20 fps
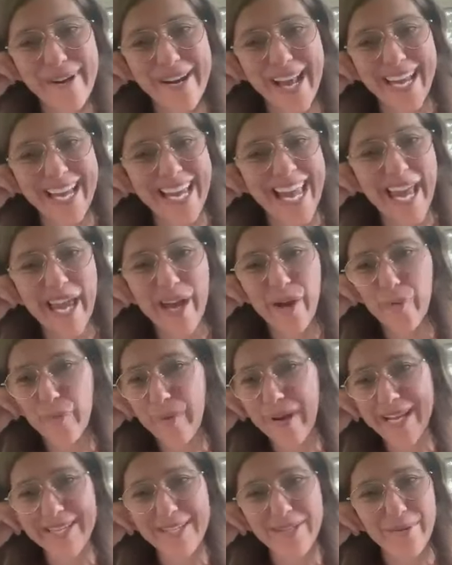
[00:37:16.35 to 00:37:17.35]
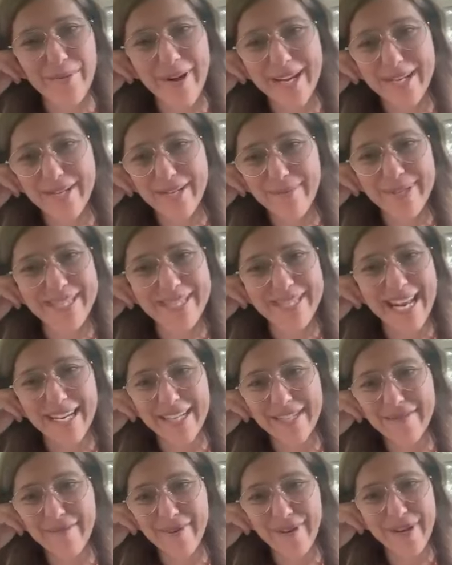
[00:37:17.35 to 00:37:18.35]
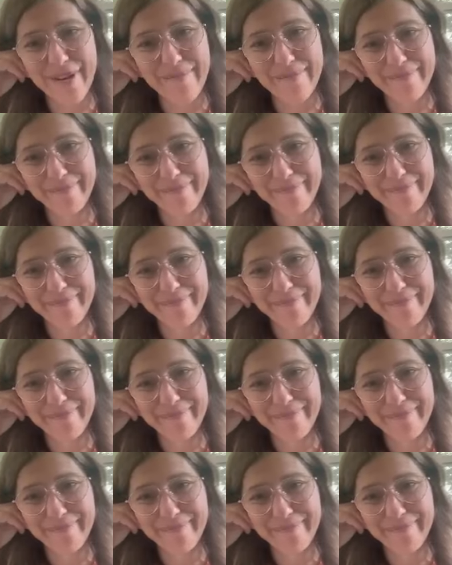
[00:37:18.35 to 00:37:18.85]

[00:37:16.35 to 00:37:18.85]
And I can't wait to watch what's next for you.